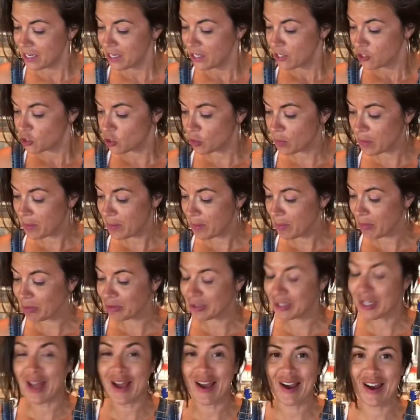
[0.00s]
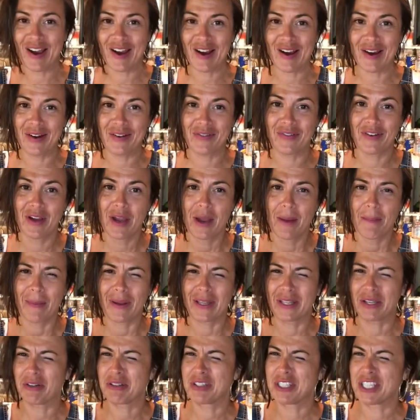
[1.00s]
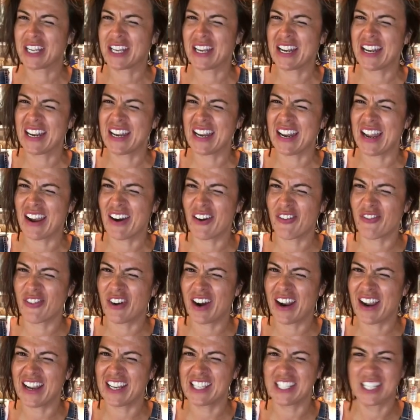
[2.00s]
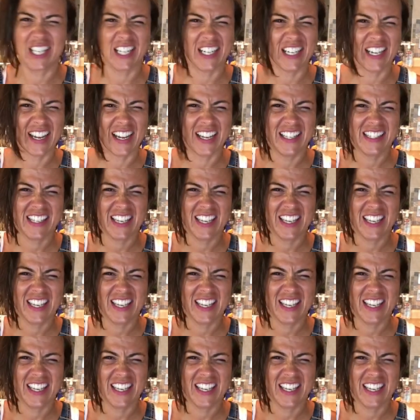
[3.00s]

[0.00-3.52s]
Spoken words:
so many people love my little chicken air fried chicken nuggets,